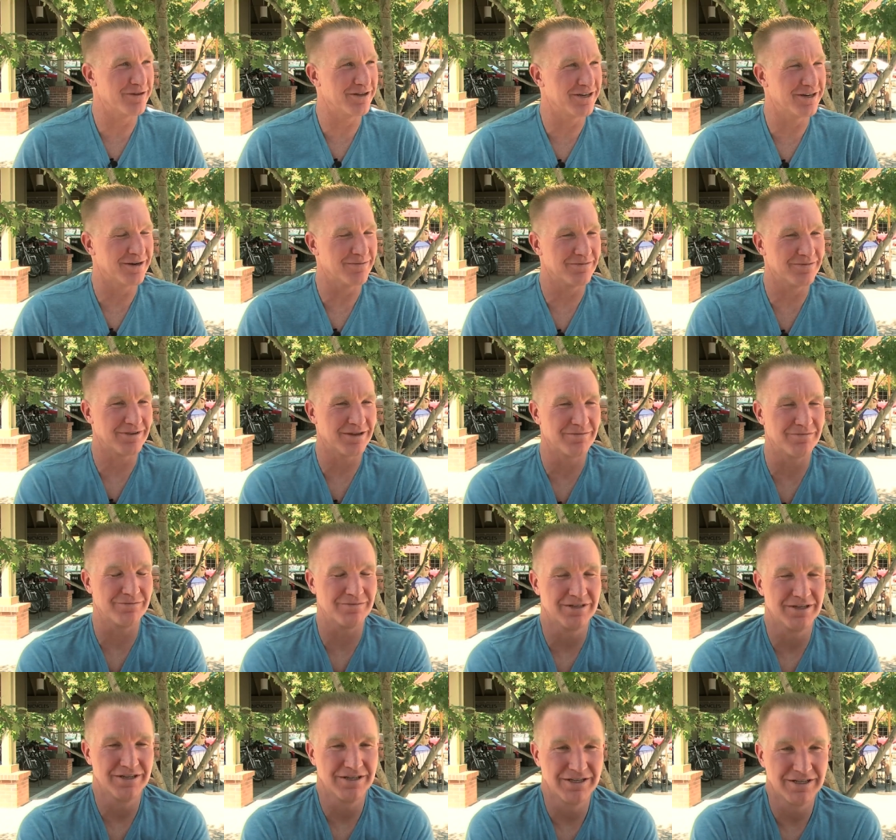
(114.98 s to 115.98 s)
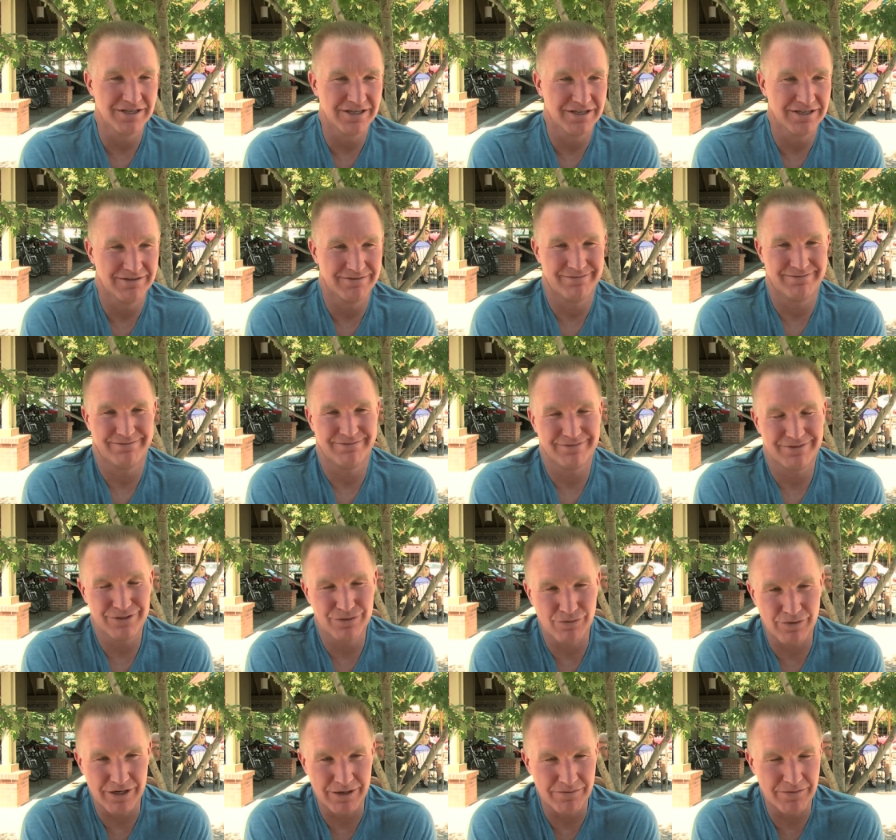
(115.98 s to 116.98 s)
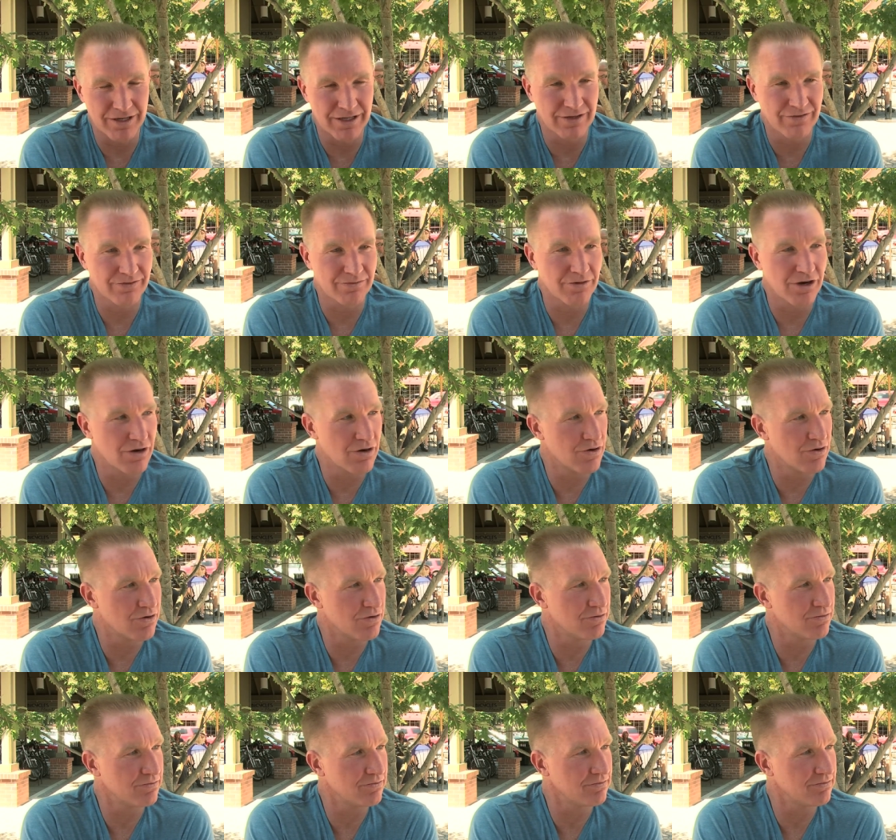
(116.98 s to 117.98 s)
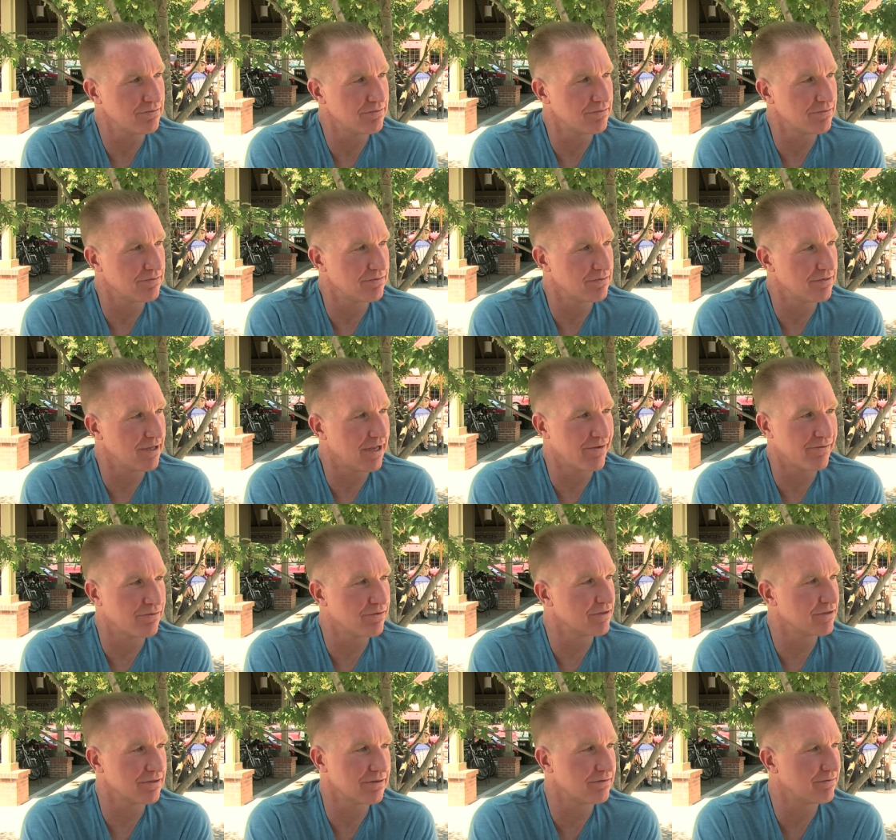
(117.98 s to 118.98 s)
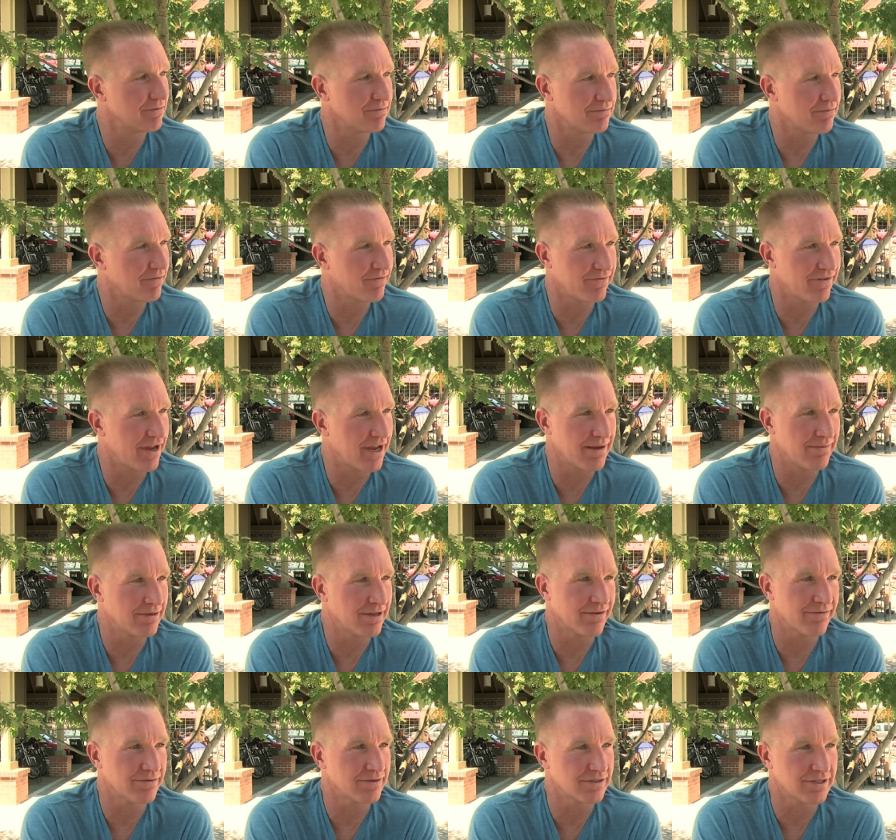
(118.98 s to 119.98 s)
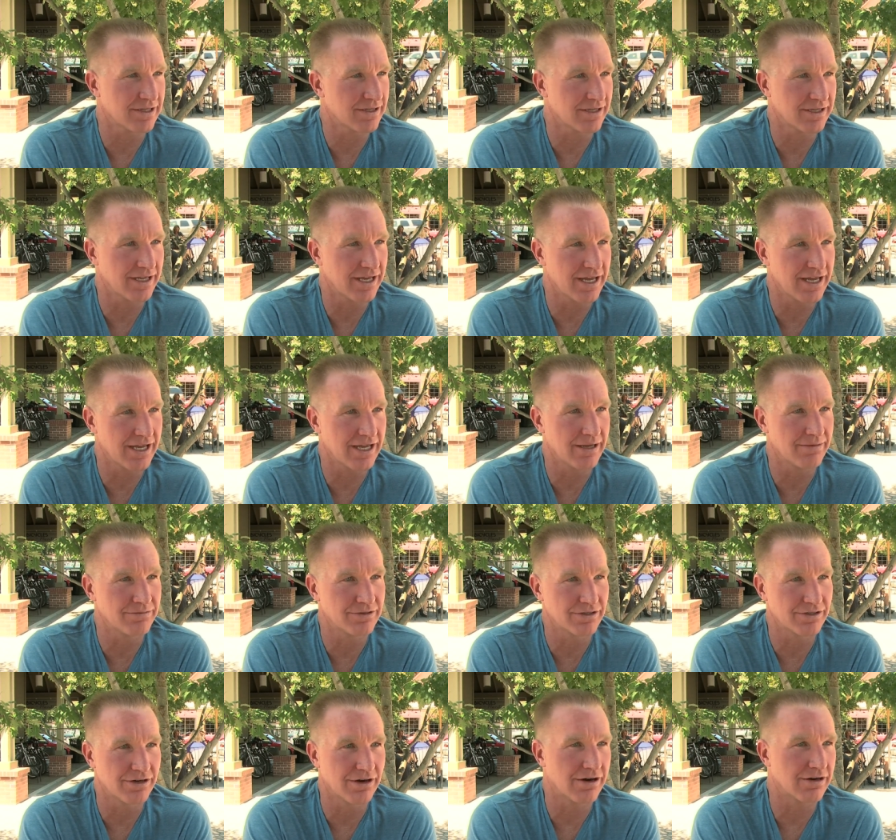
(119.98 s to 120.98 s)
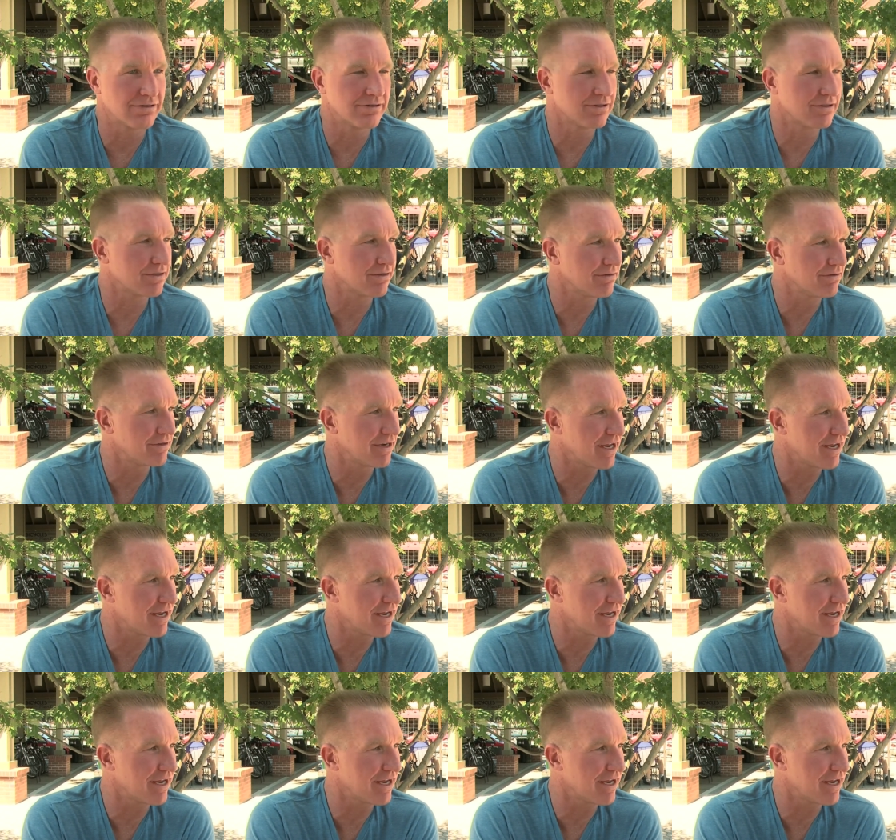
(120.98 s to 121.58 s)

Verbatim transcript: here. I'm, I'm 20 minutes from home. Everyone's my family, everyone's at the games, the garden's sold